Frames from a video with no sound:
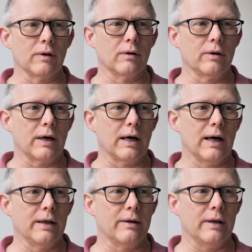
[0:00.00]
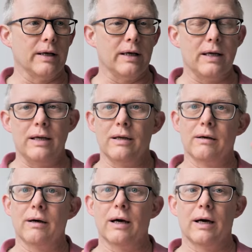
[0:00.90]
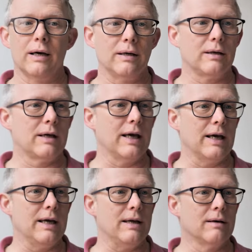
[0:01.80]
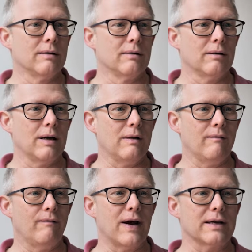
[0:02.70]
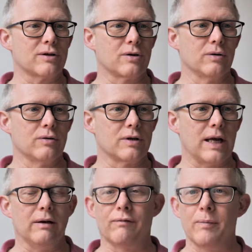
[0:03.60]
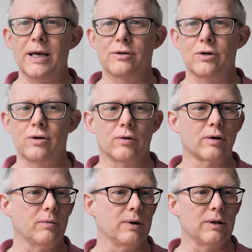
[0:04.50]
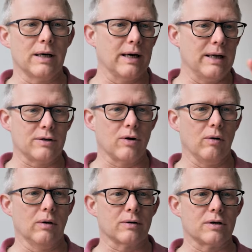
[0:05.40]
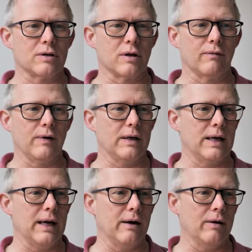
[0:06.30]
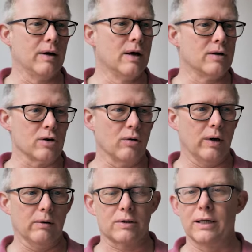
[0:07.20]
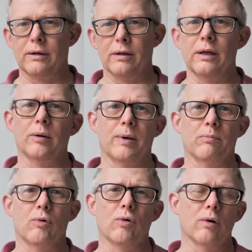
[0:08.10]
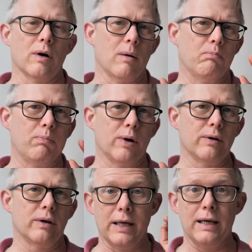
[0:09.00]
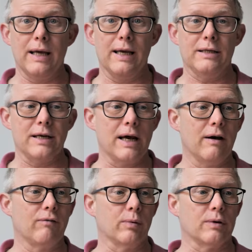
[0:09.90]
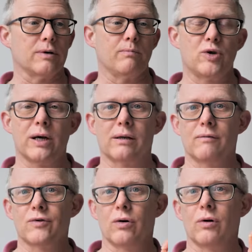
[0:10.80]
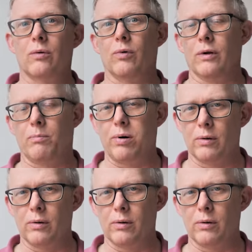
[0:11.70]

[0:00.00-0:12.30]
a look at the key investors information document, and it's got lots of stuff in here, so it'll tell you a little bit more about the ETF, what its objectives are, what the